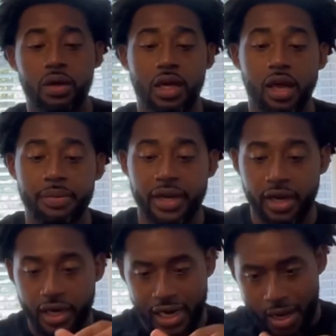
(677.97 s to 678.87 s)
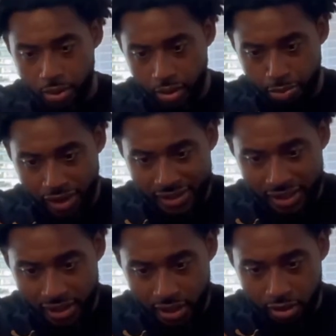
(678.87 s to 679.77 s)
here and I will press this a little
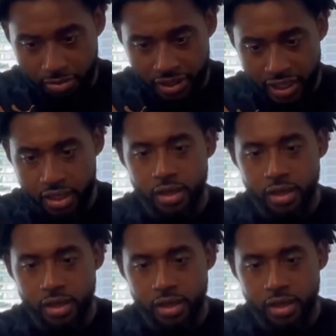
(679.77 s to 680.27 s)
bit